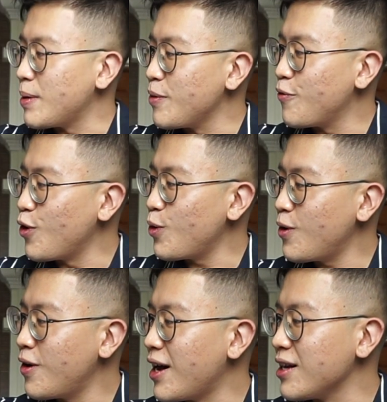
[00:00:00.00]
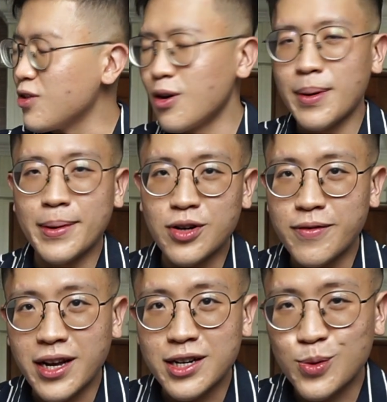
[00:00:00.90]
before I talk about my
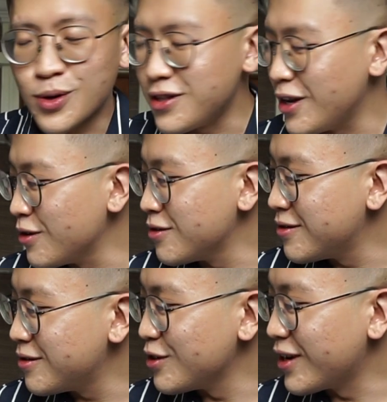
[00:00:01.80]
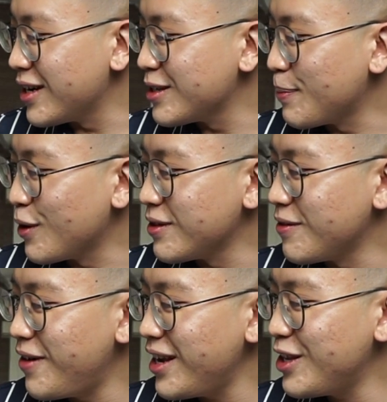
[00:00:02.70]
driving, I just want to tell you guys about the
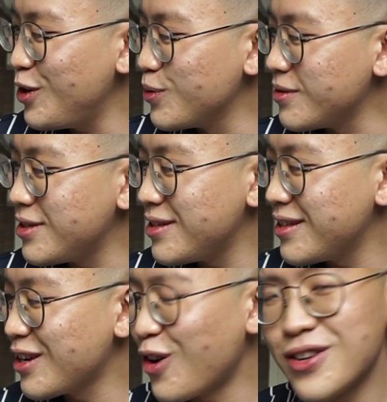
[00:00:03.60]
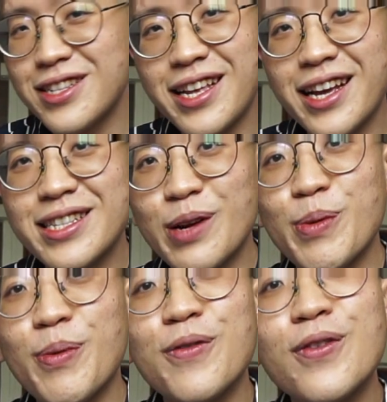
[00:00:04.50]
red cute collar tags that
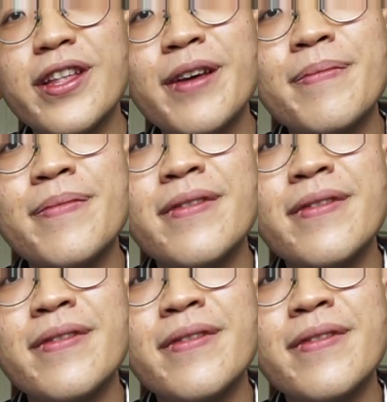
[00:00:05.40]
we bought for them.